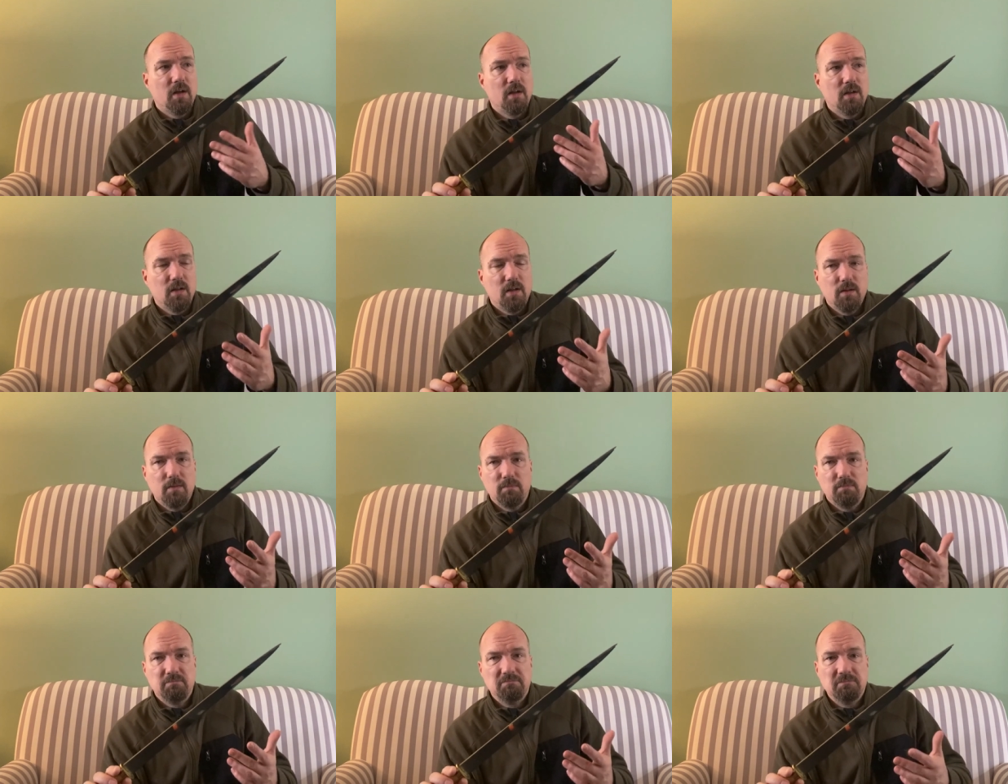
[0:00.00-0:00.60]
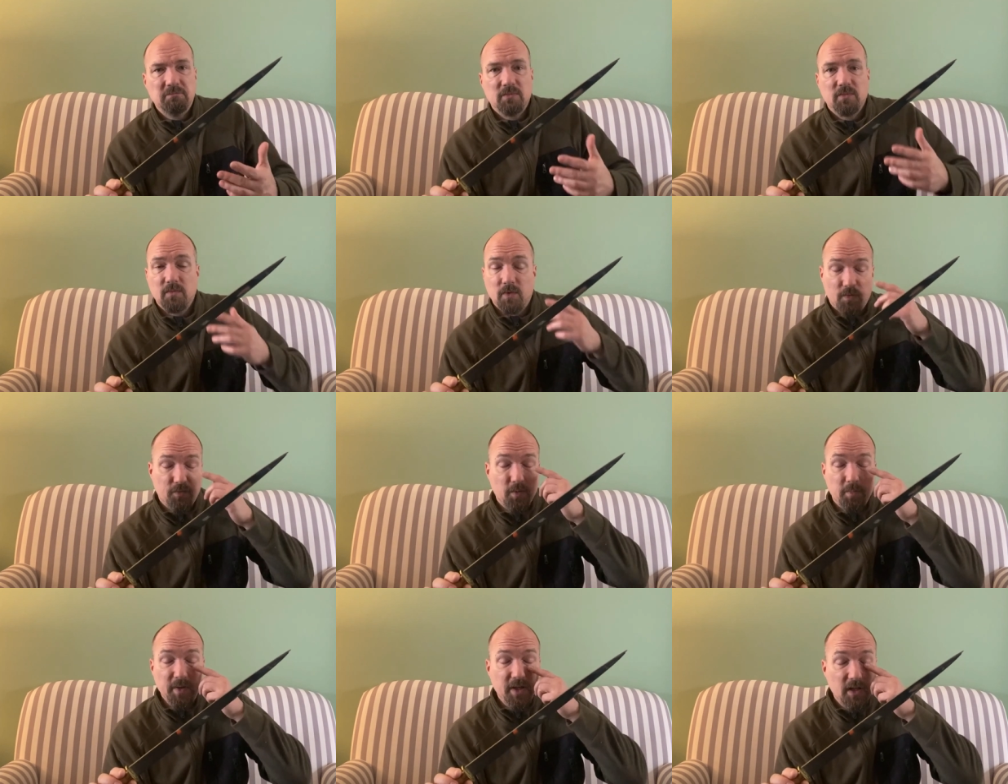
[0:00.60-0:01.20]
Uh,
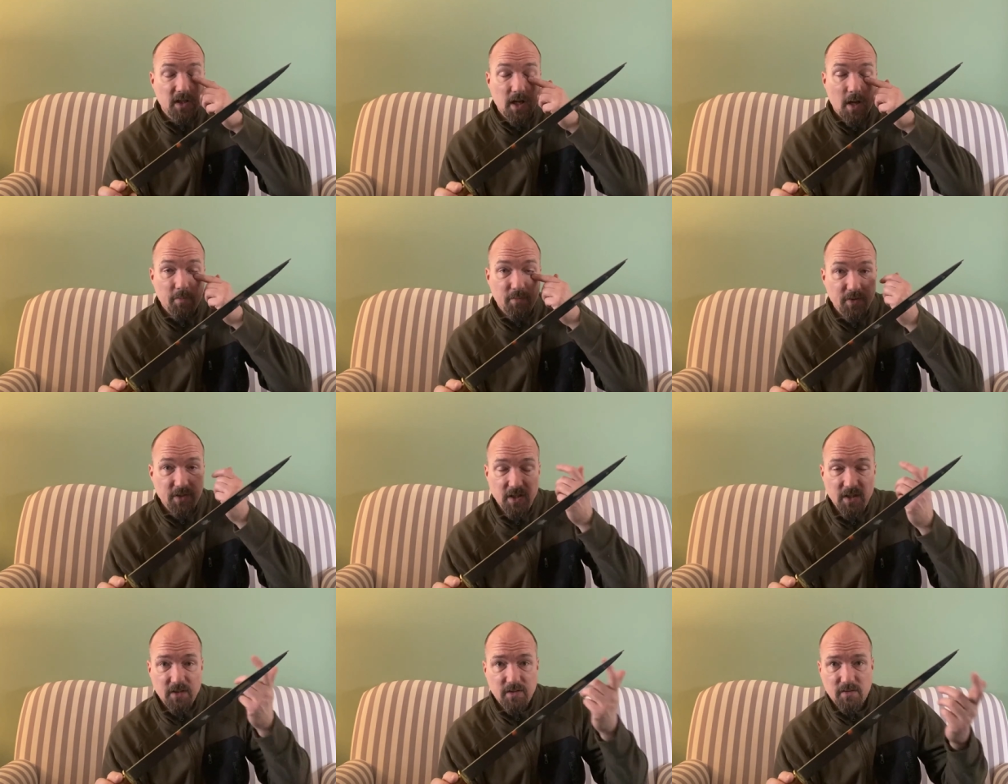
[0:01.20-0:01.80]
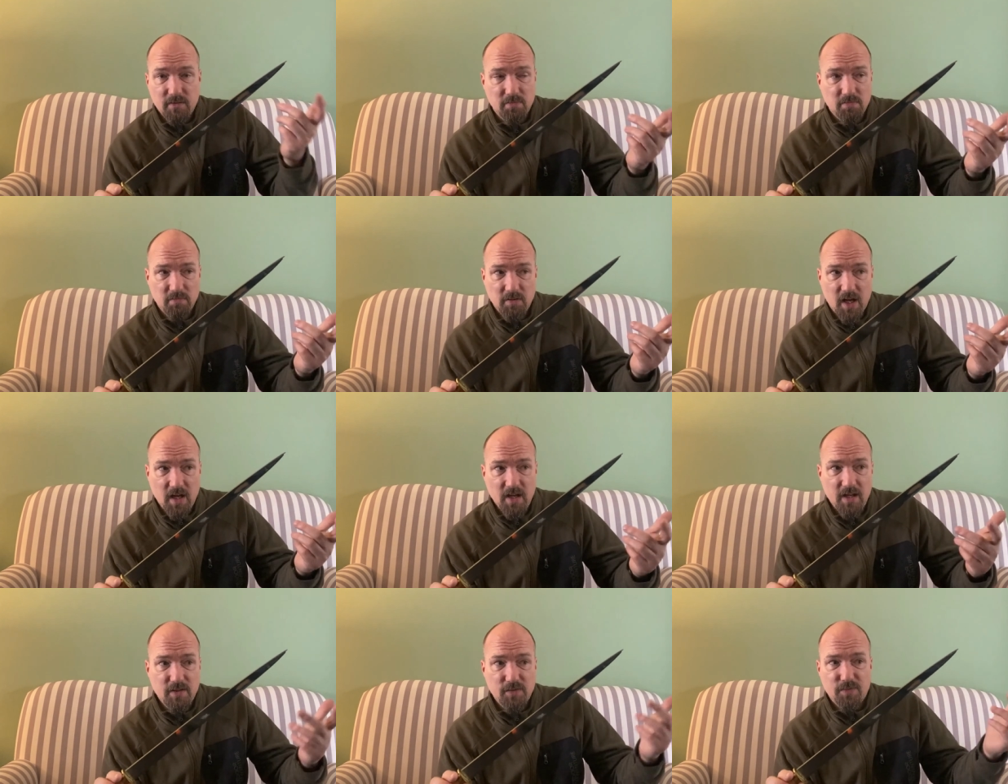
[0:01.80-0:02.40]
of the big companies,
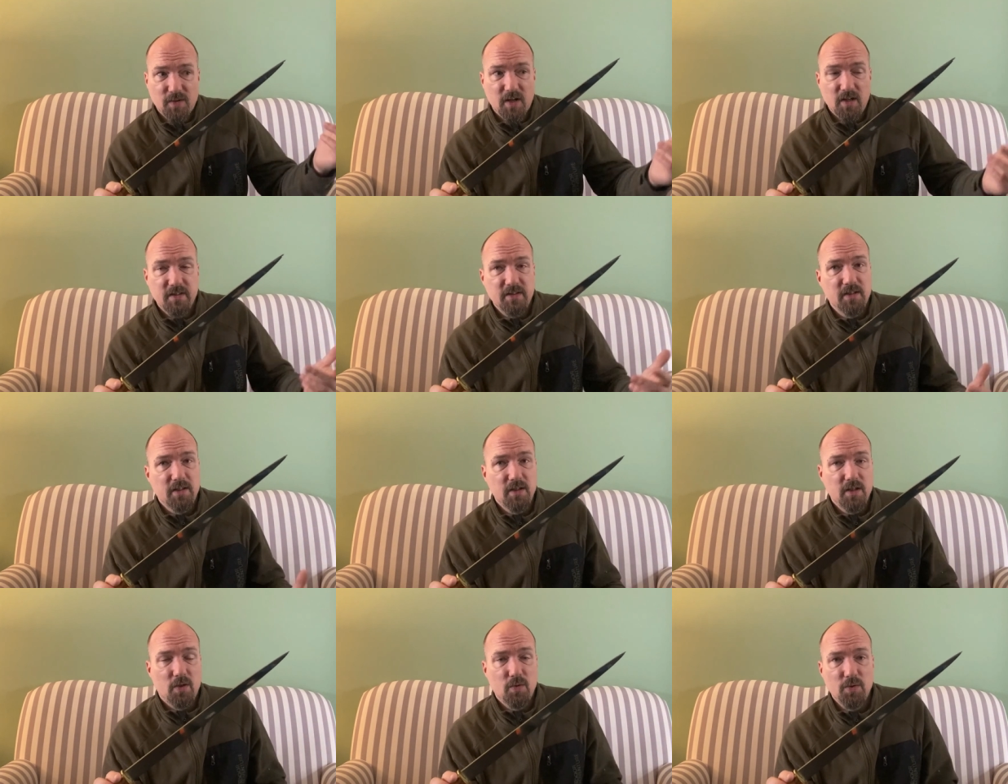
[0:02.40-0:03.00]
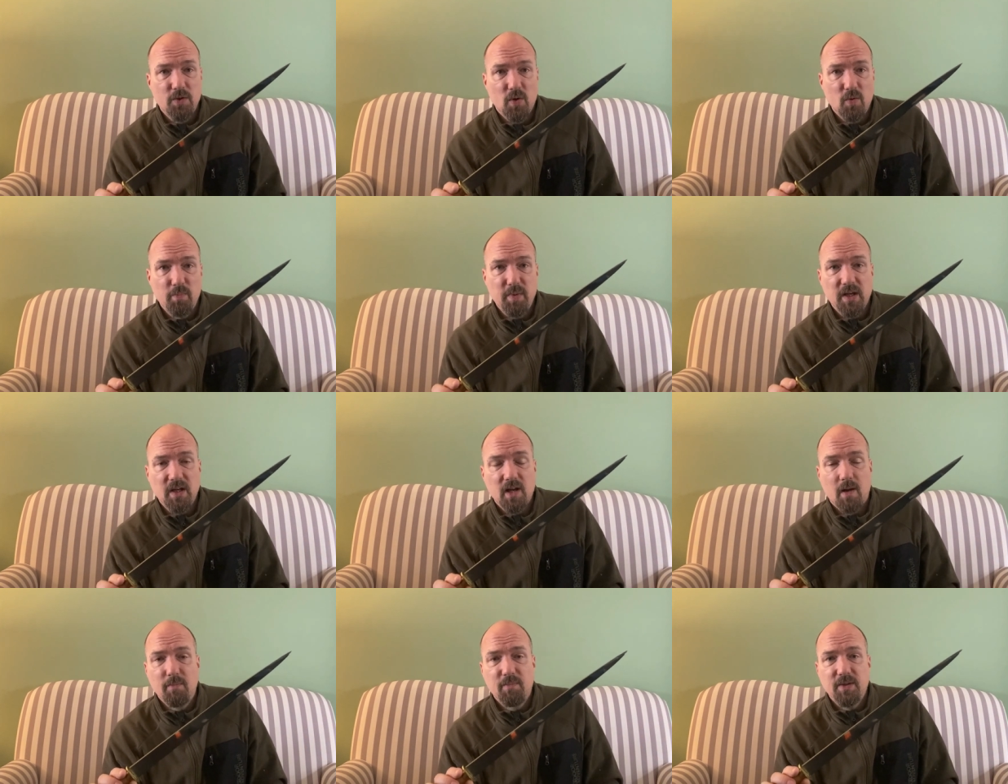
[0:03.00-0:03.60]
as far as I know, no
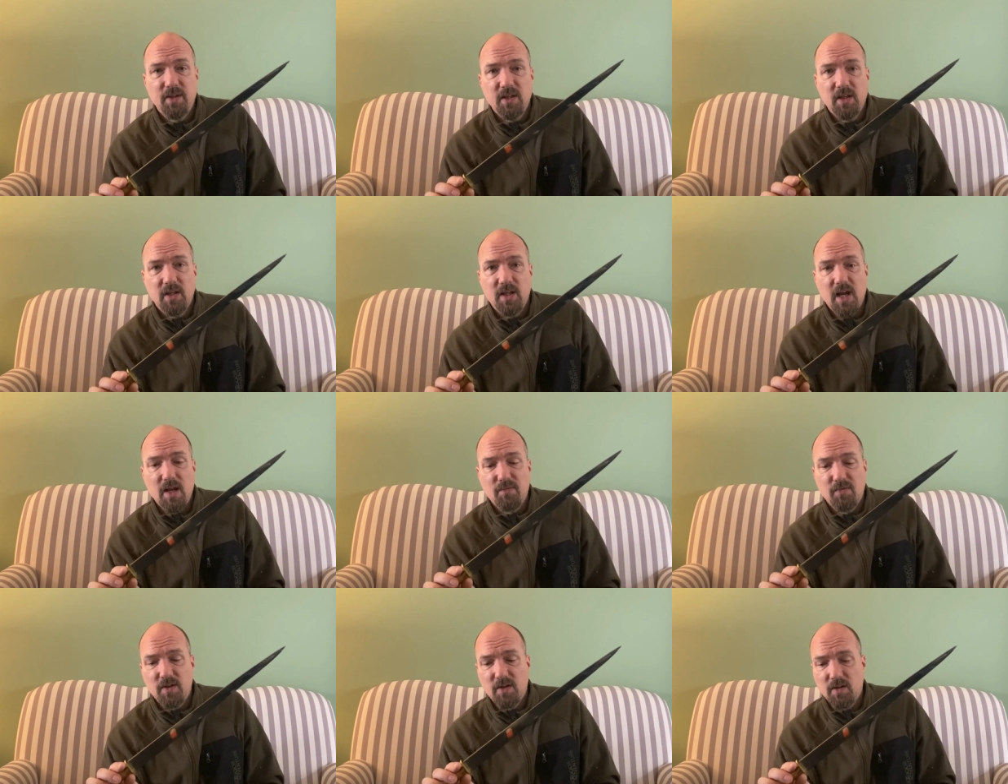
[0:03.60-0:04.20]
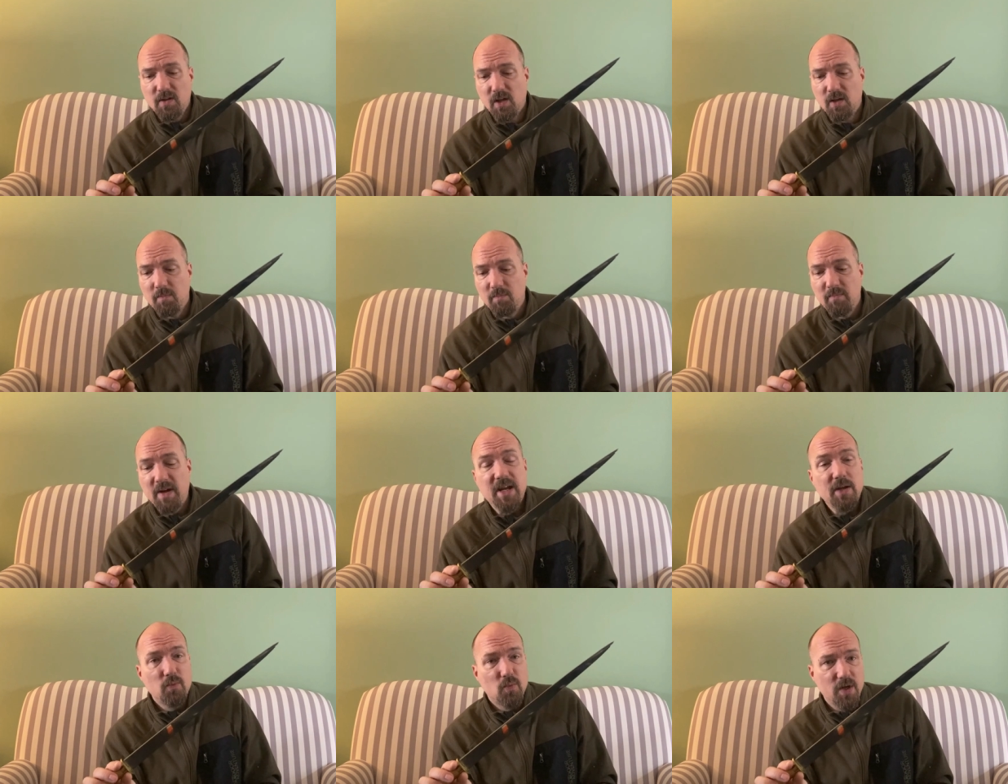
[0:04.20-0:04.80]
big company ever
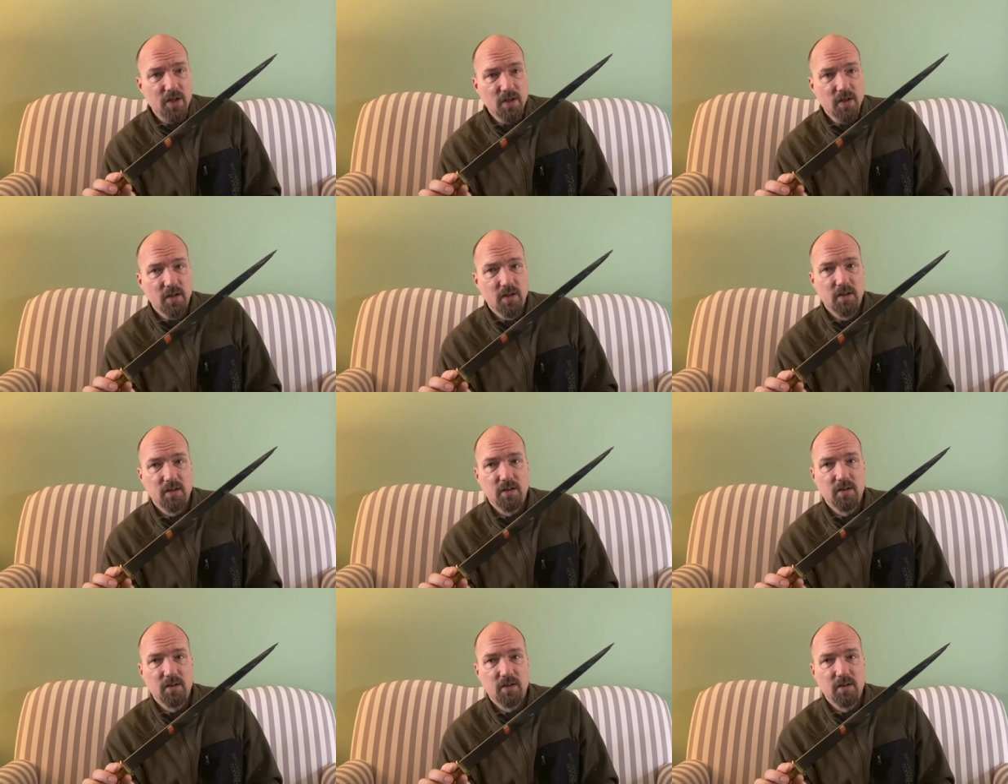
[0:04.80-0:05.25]
made one.